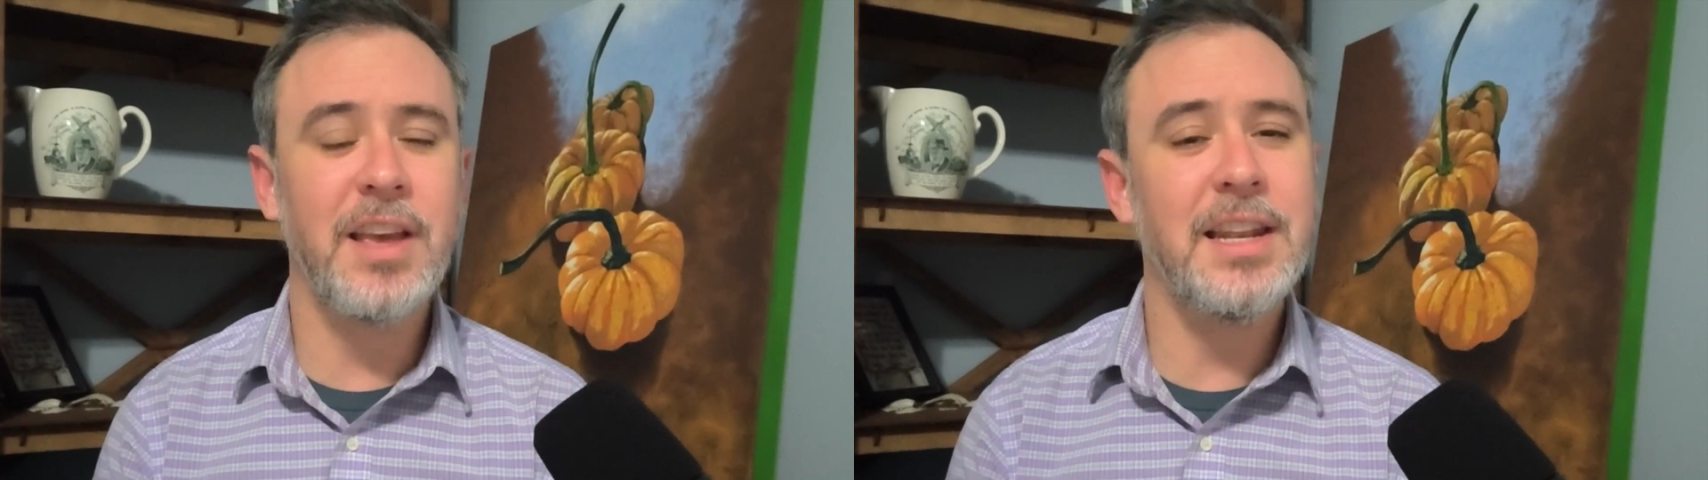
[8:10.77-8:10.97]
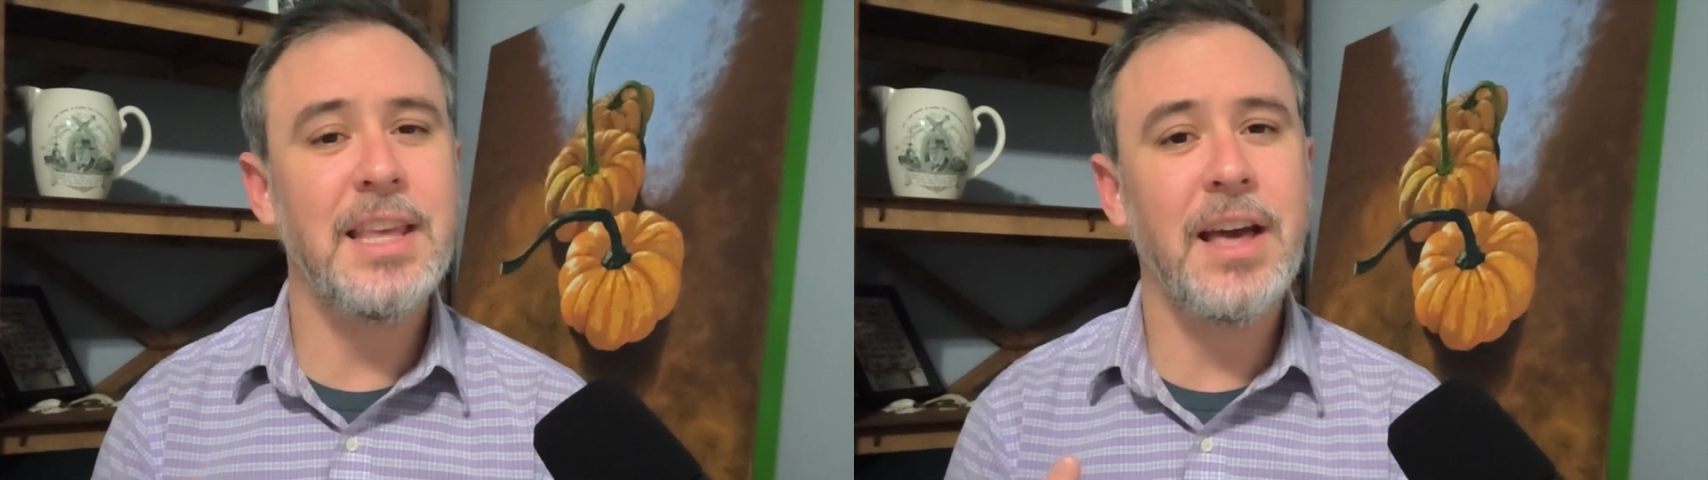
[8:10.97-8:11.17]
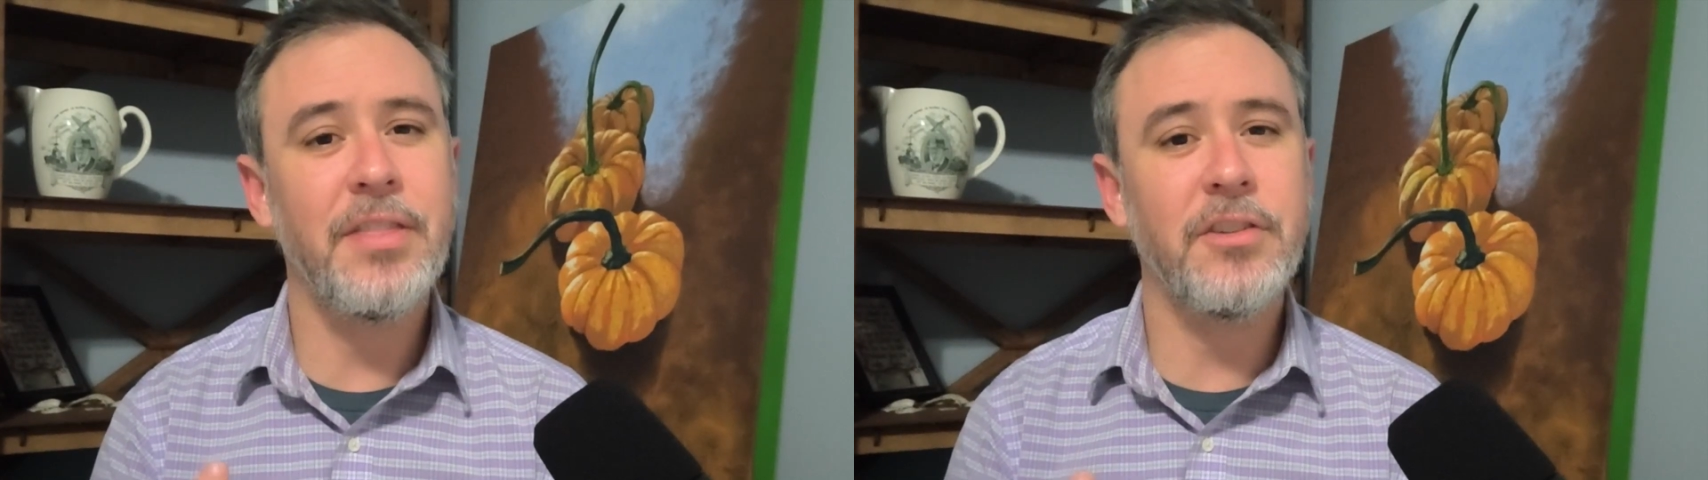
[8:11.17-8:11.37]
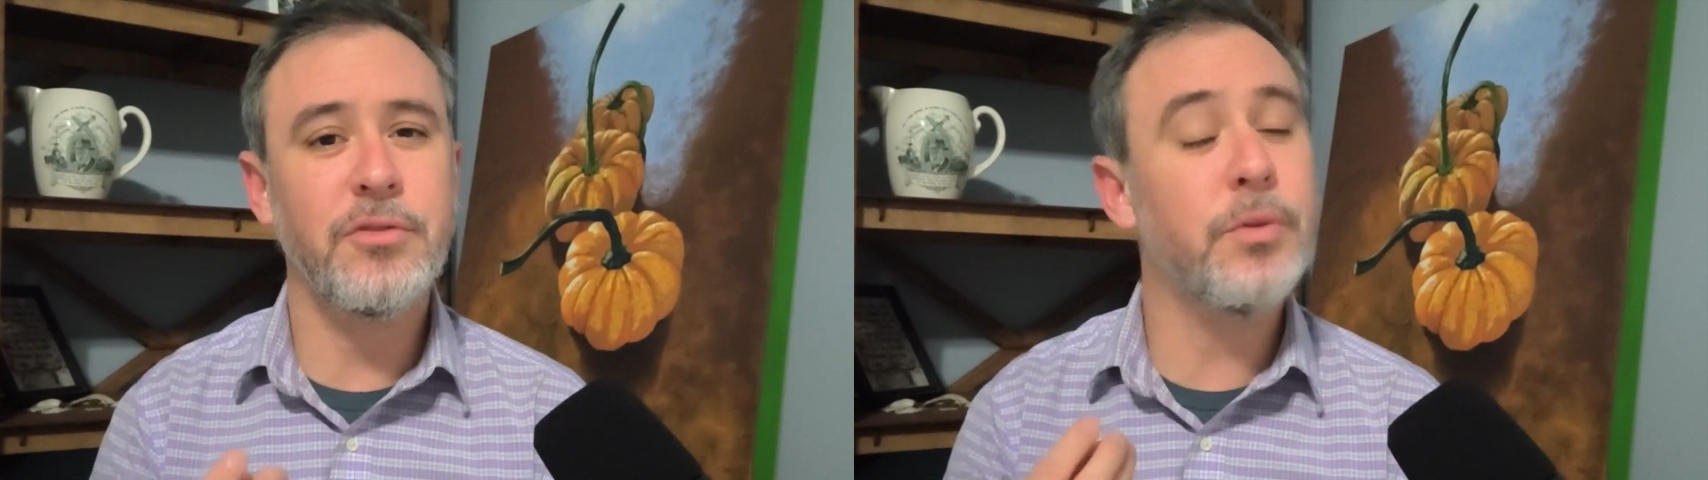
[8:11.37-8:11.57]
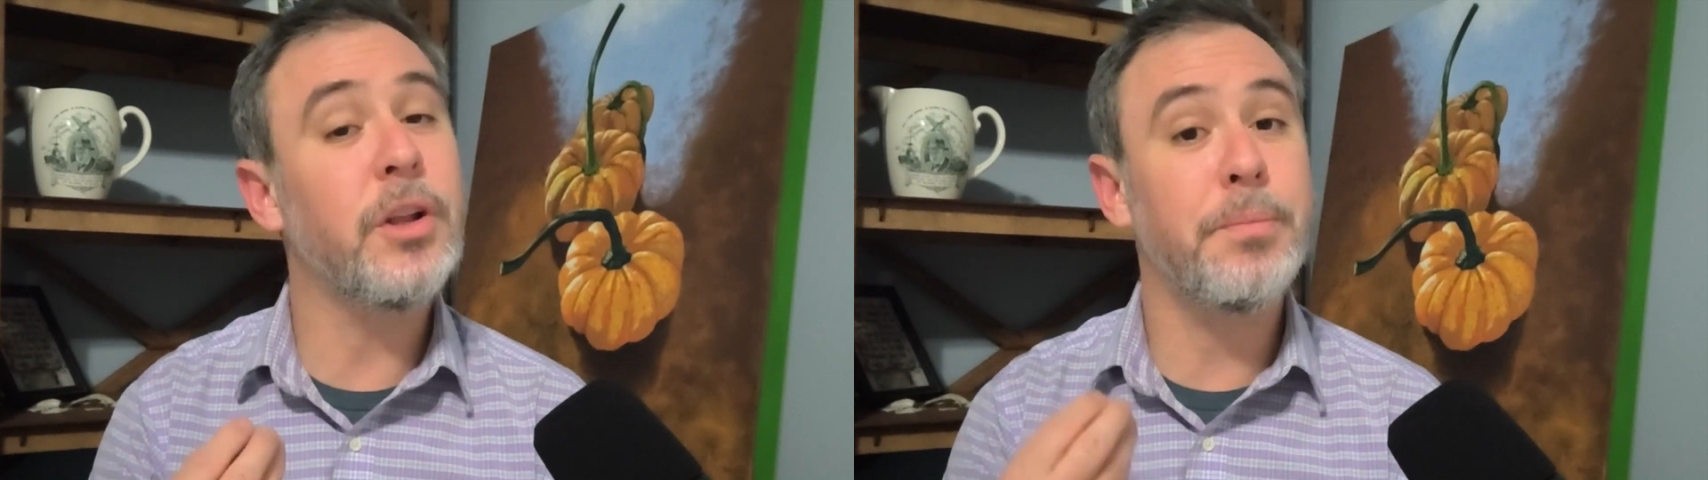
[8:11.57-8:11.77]
and yet
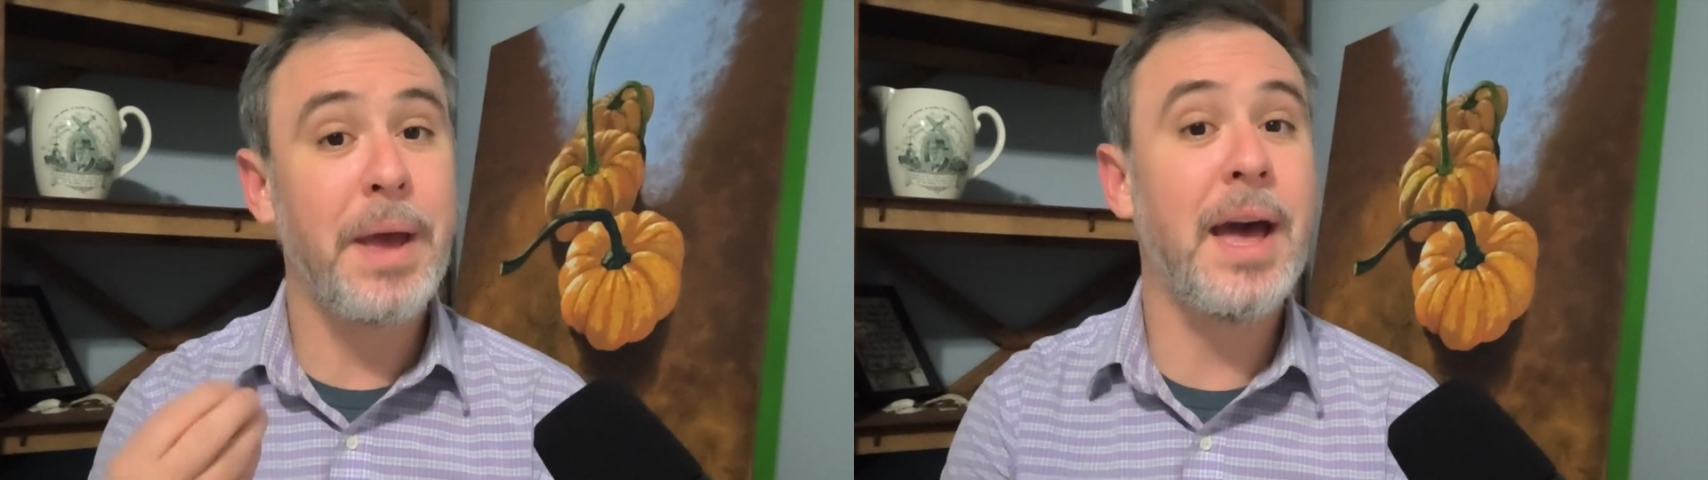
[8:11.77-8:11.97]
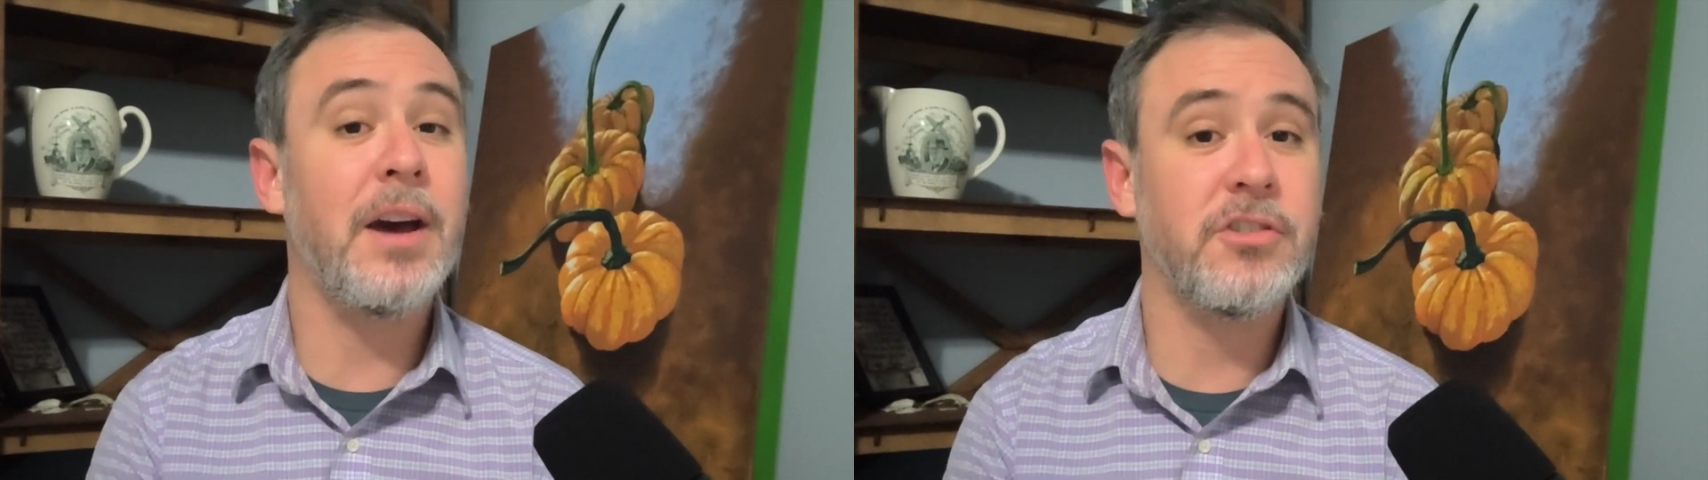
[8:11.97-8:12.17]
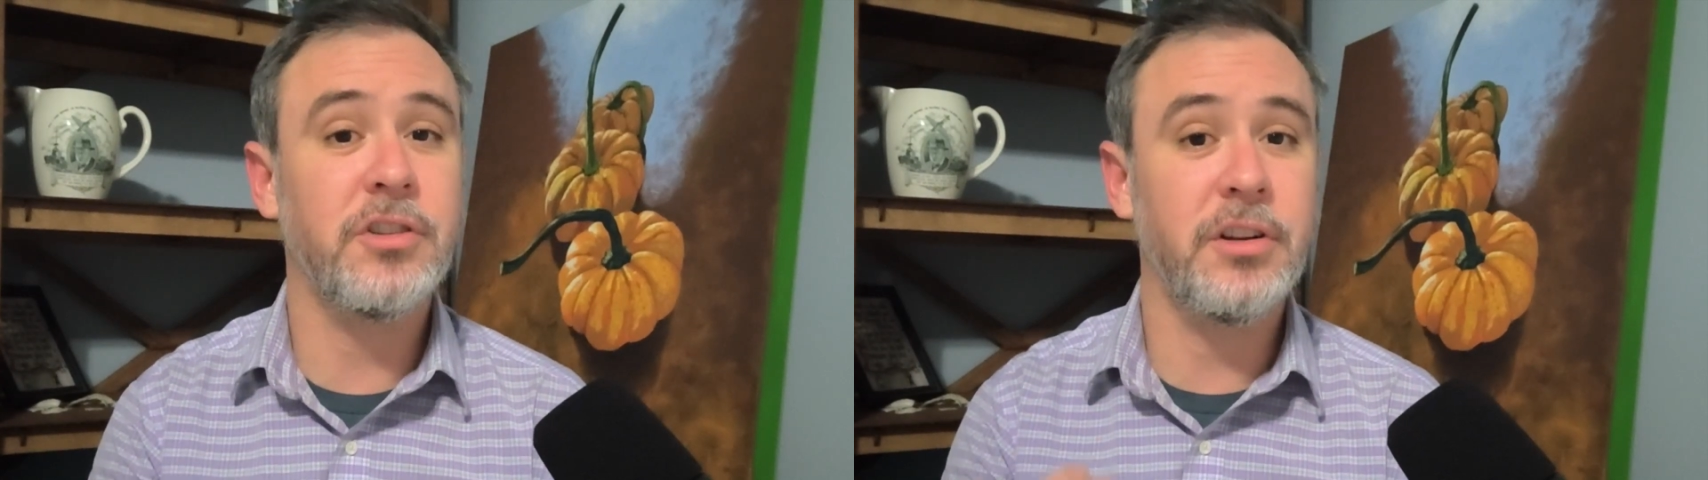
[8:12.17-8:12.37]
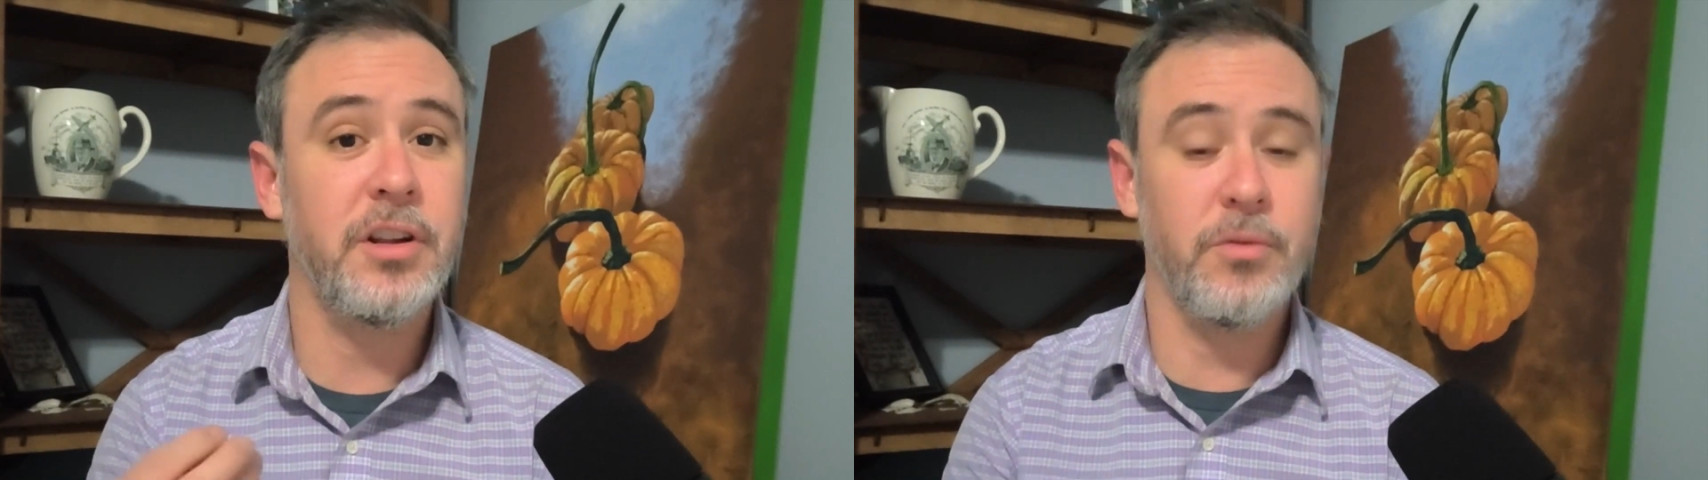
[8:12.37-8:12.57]
there's real passion